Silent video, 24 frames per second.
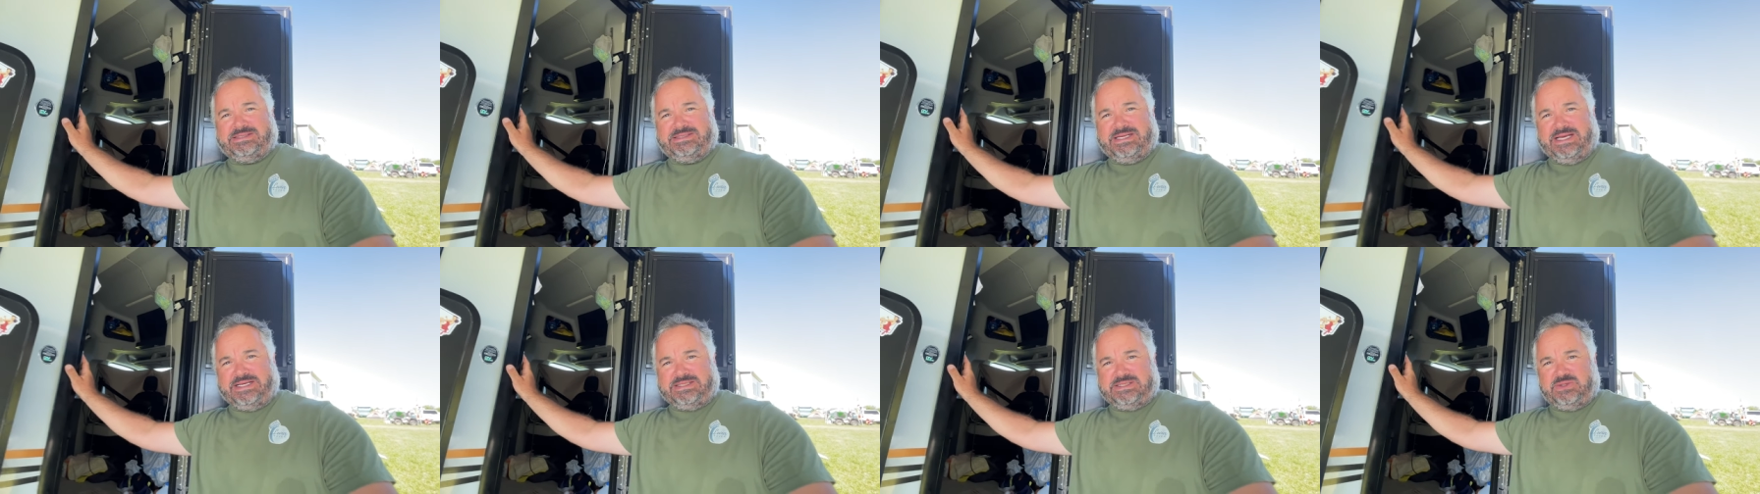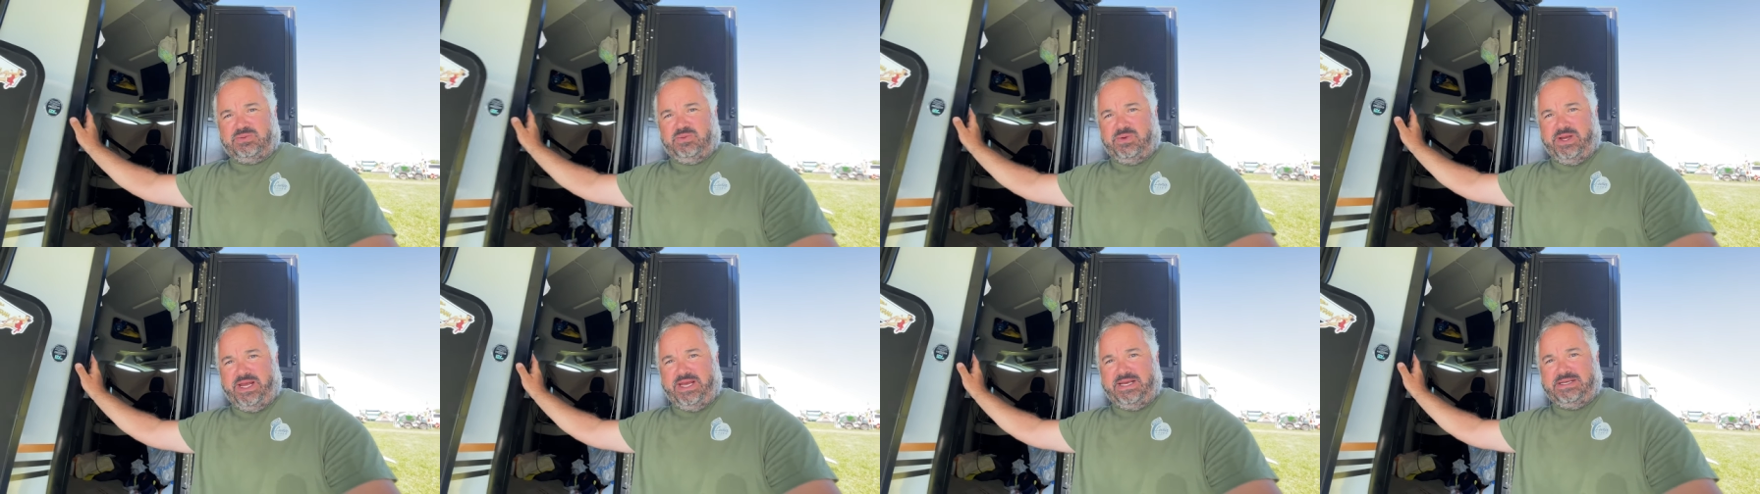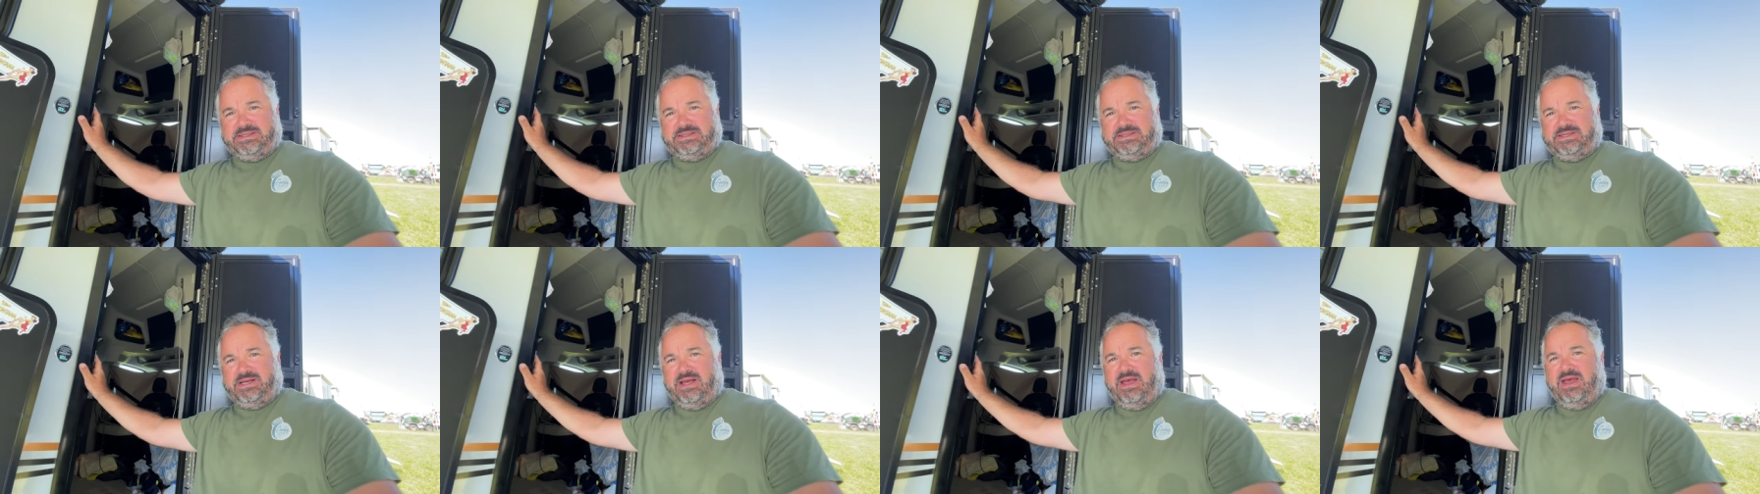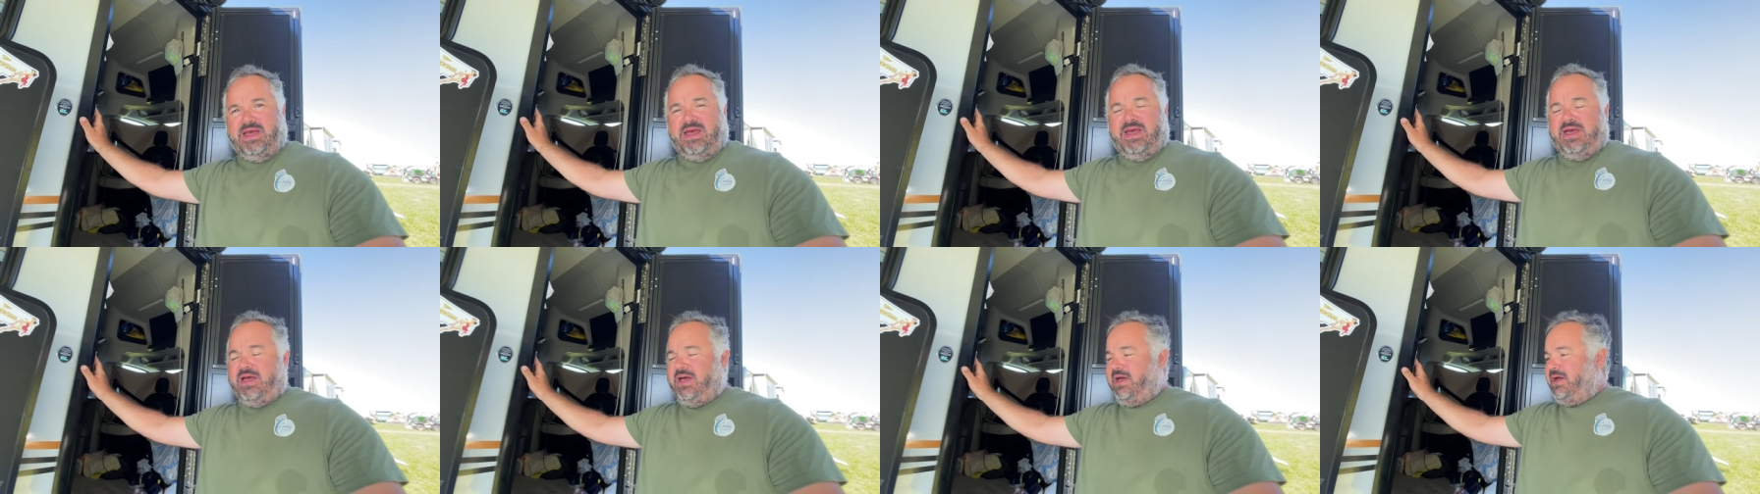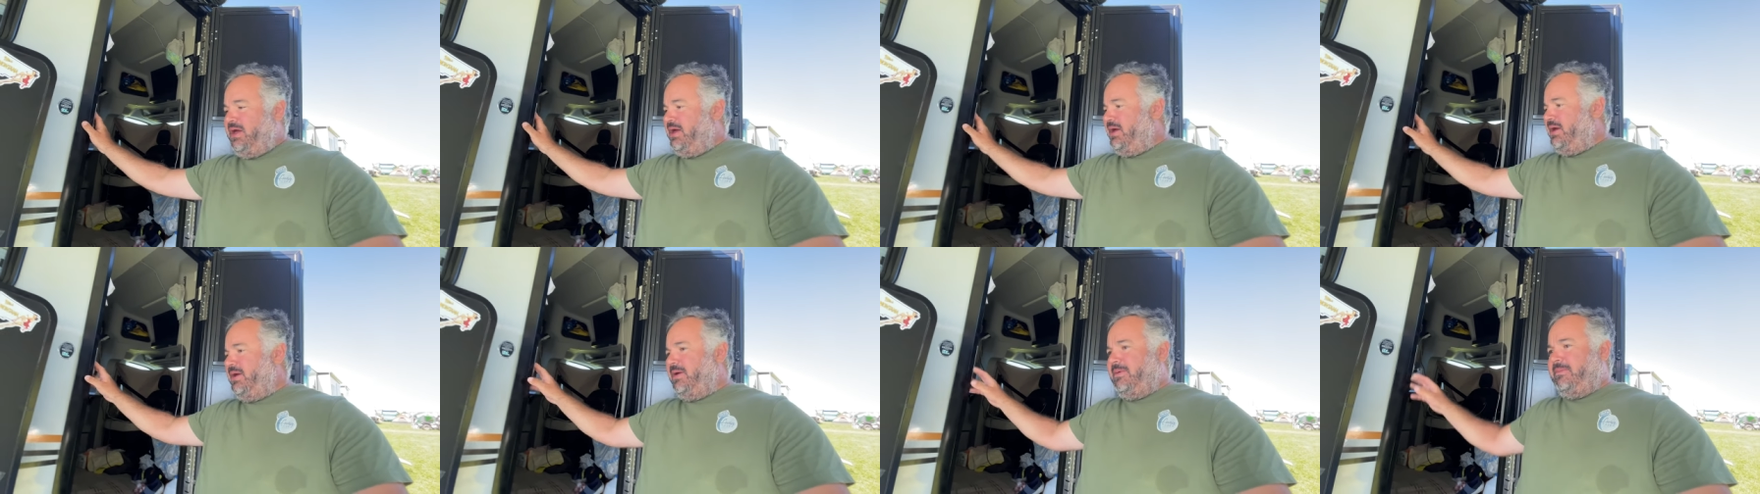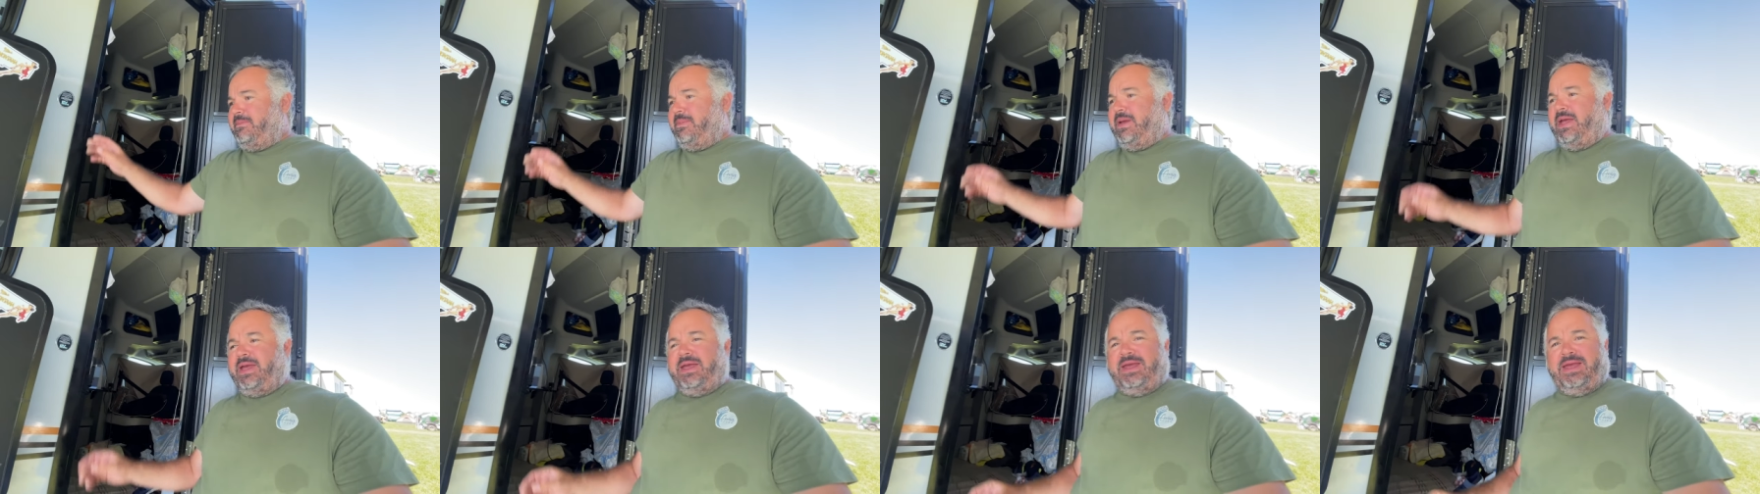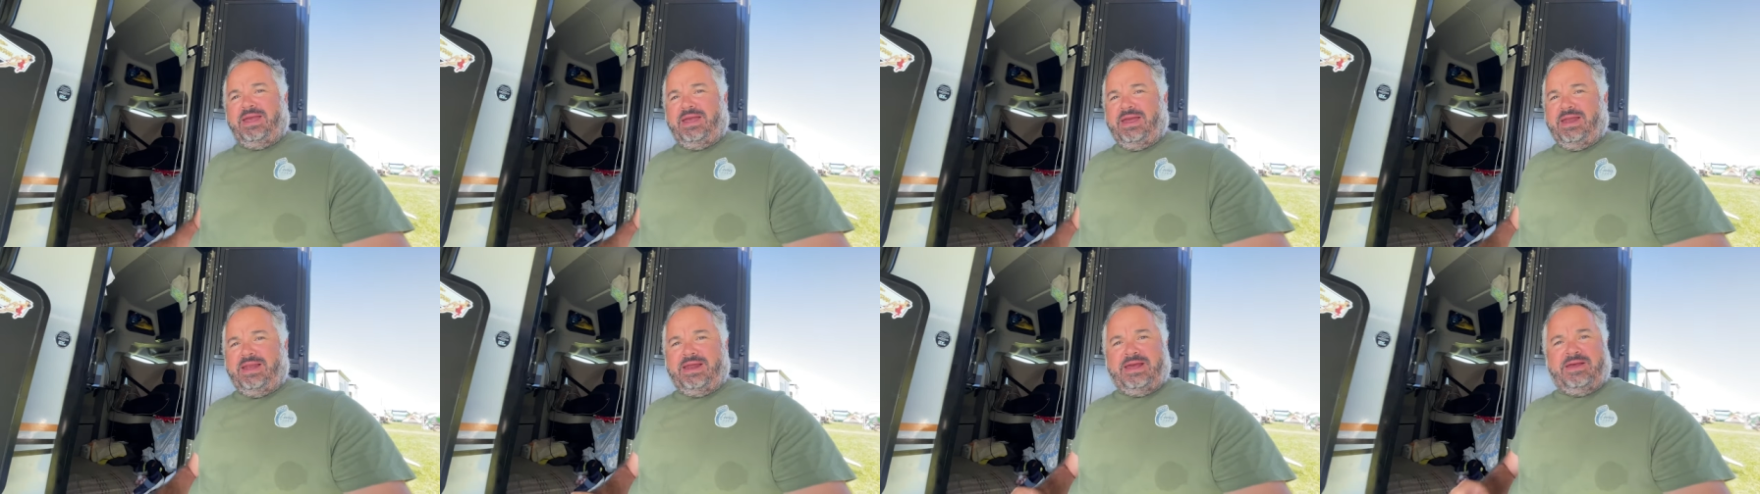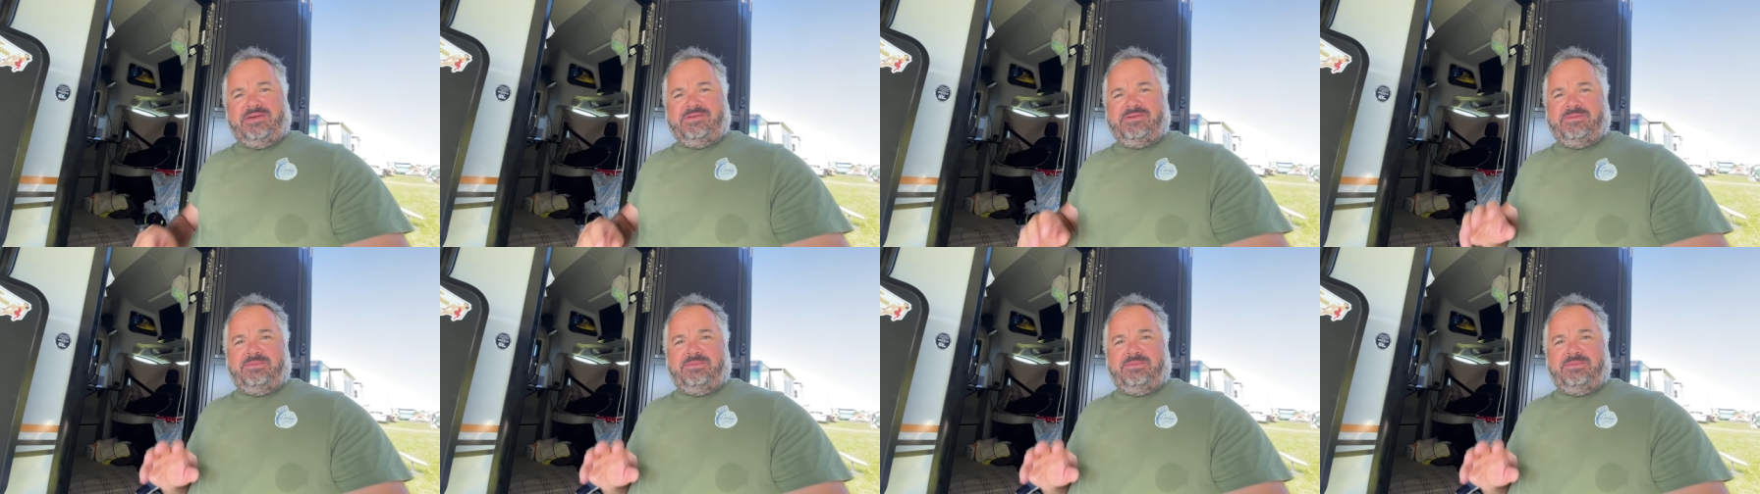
six weeks. Um, it has